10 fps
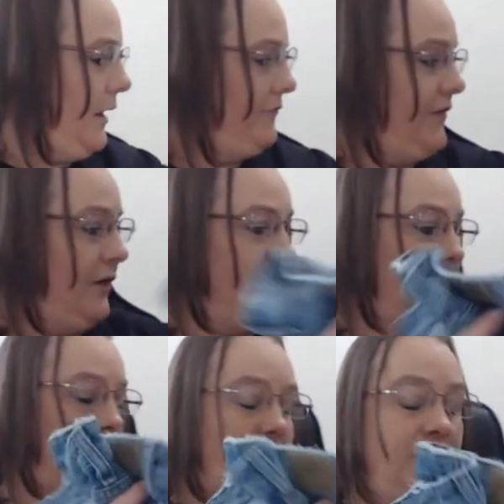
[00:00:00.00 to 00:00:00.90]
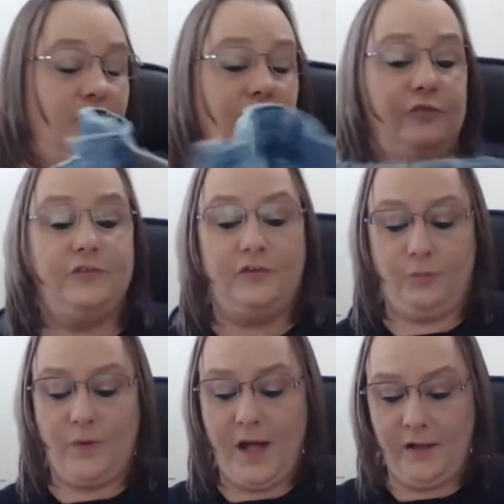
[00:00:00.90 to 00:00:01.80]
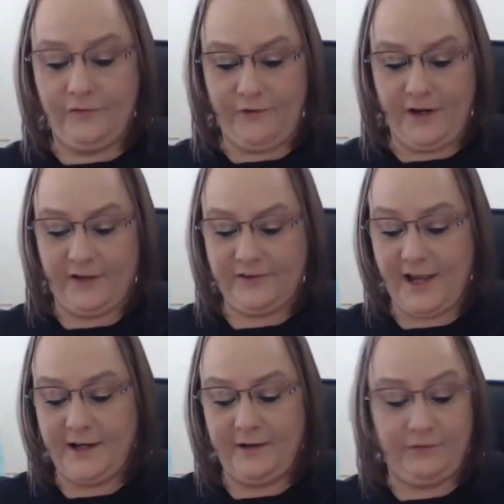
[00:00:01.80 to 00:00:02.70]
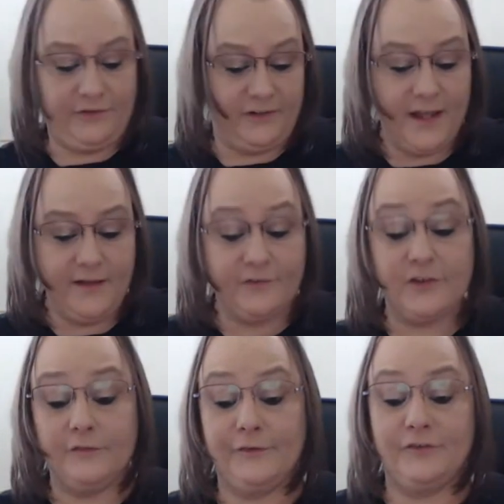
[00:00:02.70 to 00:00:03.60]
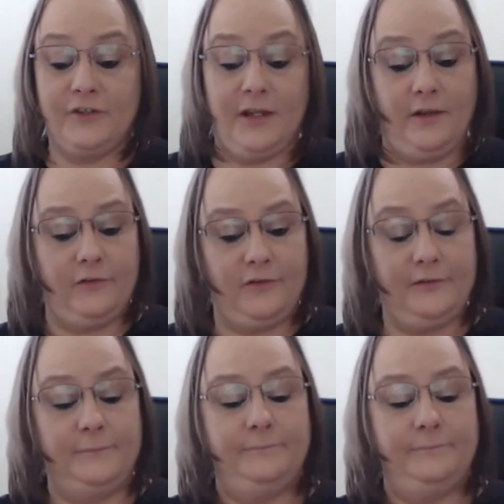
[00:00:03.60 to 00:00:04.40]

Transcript: I found a lot of used as well. I was very excited. It was a day of Silver Jeans.